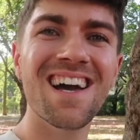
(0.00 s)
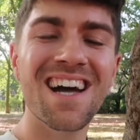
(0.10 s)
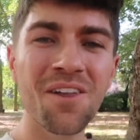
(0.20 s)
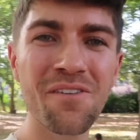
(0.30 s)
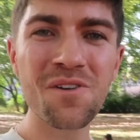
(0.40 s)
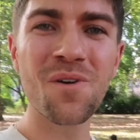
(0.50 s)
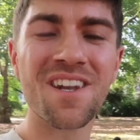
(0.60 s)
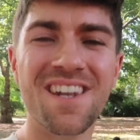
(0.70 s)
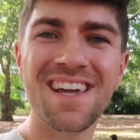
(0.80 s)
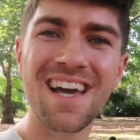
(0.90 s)
Hello
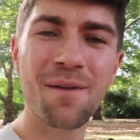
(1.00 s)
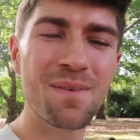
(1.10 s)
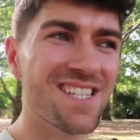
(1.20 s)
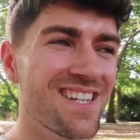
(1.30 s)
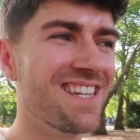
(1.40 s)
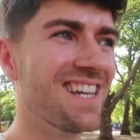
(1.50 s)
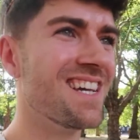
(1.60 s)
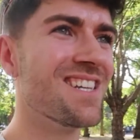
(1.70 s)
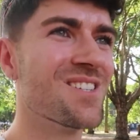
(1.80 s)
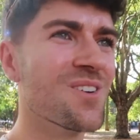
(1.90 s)
everyone, happy
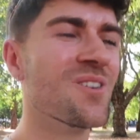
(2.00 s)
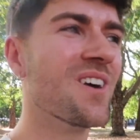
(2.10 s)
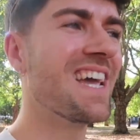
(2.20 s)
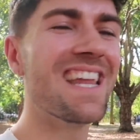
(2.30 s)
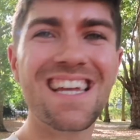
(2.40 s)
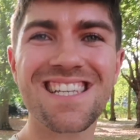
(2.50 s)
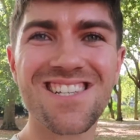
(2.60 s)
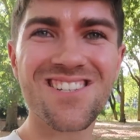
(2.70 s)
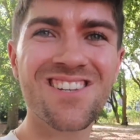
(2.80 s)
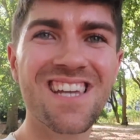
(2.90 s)
Sunday. So it is
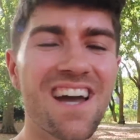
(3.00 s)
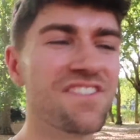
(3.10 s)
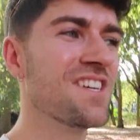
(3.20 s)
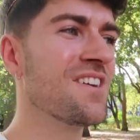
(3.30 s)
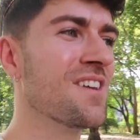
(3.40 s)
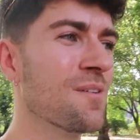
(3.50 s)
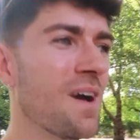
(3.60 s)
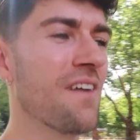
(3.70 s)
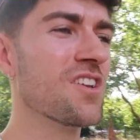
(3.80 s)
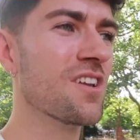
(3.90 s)
Sunday afternoon and we're
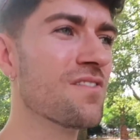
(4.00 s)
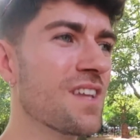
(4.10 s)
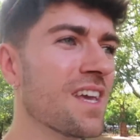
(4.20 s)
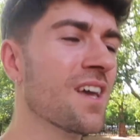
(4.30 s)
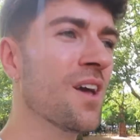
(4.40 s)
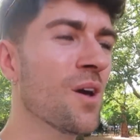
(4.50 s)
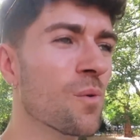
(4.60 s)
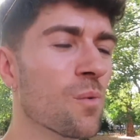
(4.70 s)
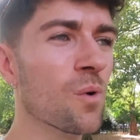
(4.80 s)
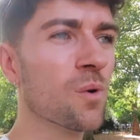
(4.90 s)
having a lovely
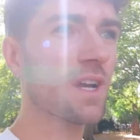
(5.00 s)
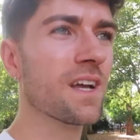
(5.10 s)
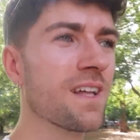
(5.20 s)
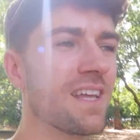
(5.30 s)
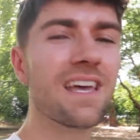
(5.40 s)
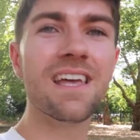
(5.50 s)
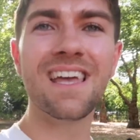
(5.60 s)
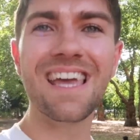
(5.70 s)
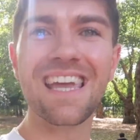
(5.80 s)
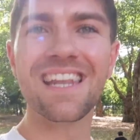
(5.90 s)
walk. Hi.
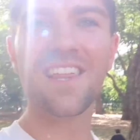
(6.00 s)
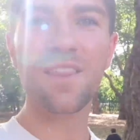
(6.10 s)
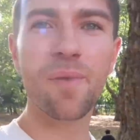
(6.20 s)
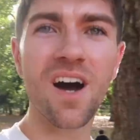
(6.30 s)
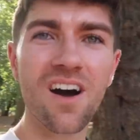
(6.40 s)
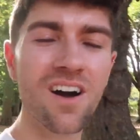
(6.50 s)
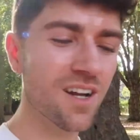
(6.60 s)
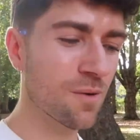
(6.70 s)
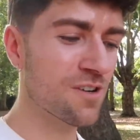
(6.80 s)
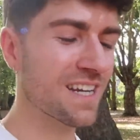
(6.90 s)
In the
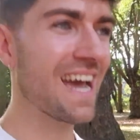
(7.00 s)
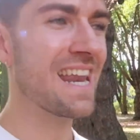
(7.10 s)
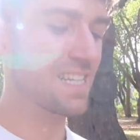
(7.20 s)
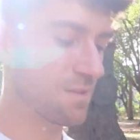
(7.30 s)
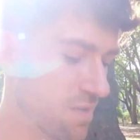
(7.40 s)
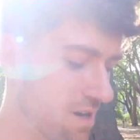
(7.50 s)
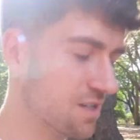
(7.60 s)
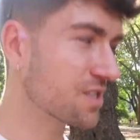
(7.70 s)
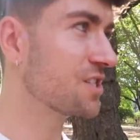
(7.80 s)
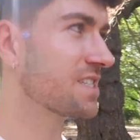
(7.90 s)
park, we're in Kennington Park,
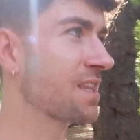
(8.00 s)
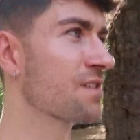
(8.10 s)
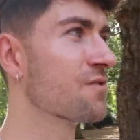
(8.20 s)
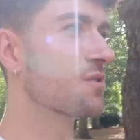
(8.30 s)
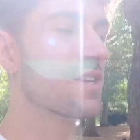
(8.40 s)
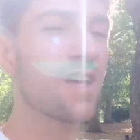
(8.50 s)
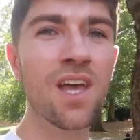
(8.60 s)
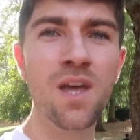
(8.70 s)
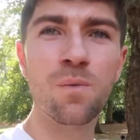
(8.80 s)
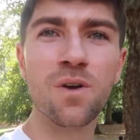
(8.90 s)
just down the road.
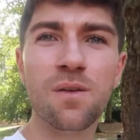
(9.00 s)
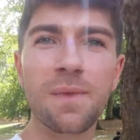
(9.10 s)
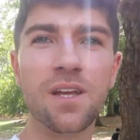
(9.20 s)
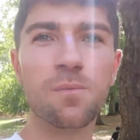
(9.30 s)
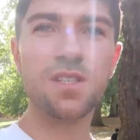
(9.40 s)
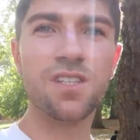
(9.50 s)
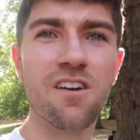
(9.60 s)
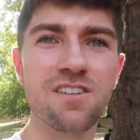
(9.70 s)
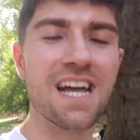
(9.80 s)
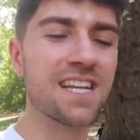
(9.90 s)
We're gonna meet up with
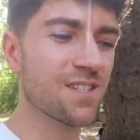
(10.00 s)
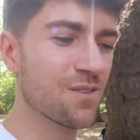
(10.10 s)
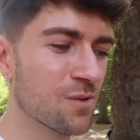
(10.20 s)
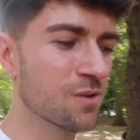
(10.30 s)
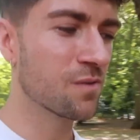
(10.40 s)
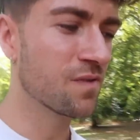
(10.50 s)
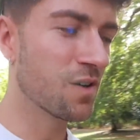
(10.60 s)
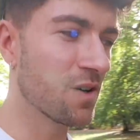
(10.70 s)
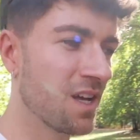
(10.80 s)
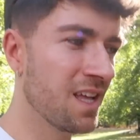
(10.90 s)
Zara's aunt and uncle for